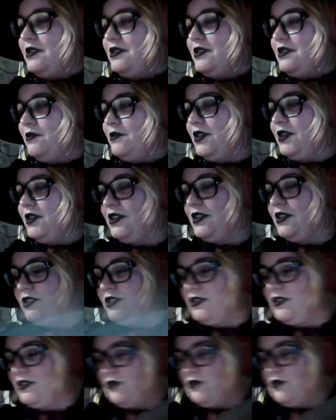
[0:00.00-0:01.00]
Oh my gosh.
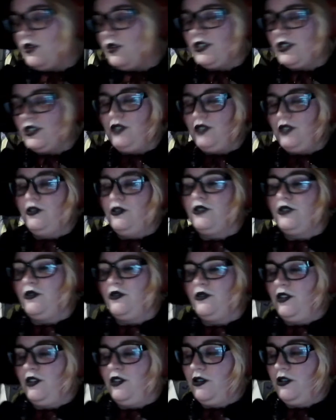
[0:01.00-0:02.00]
Of course, I do this
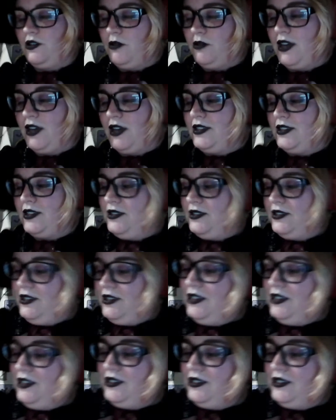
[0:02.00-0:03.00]
earlier to practice, and
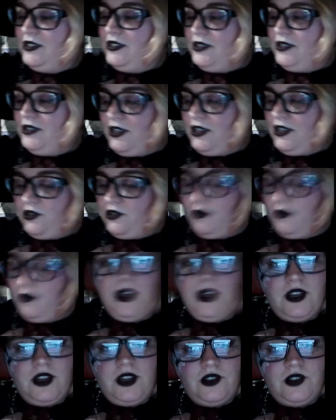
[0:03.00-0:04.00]
it's a disaster when I
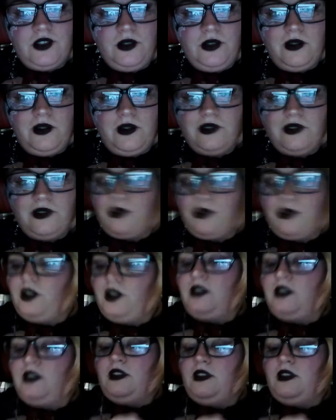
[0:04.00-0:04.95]
actually do it on screen.